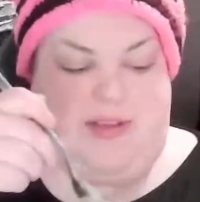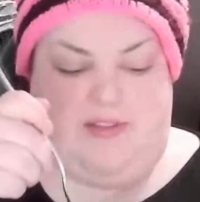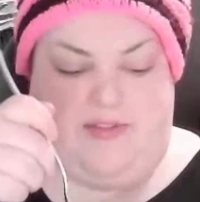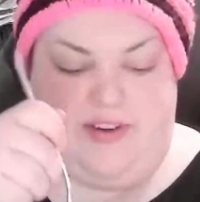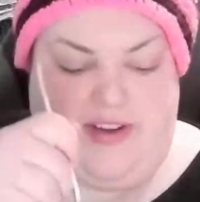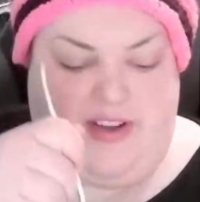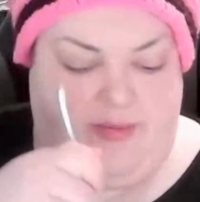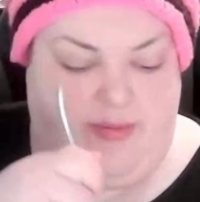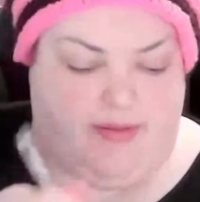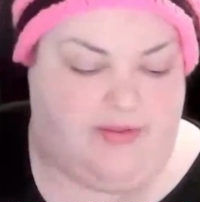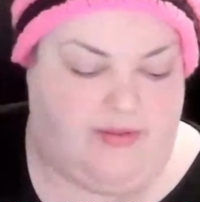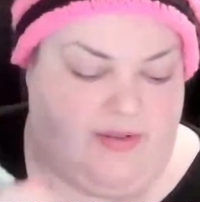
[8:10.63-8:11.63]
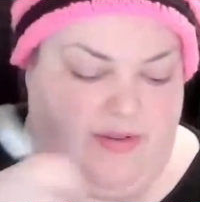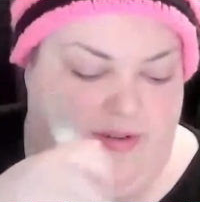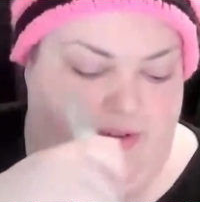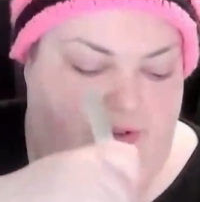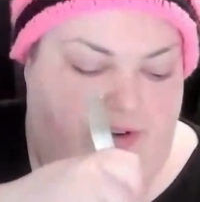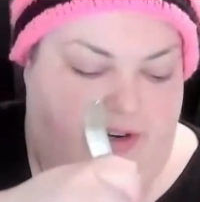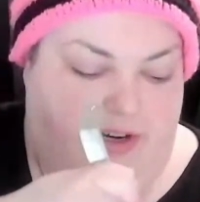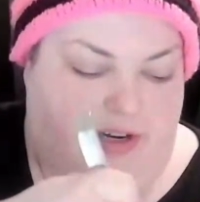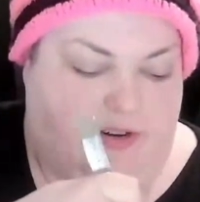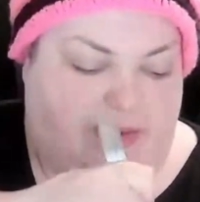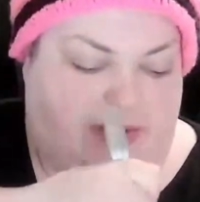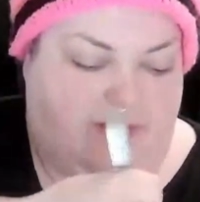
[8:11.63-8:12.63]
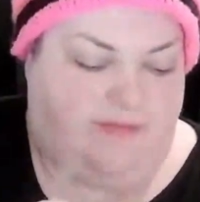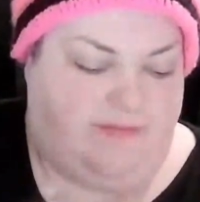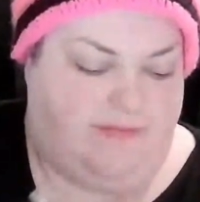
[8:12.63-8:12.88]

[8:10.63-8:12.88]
for your help. Are you going to bed soon?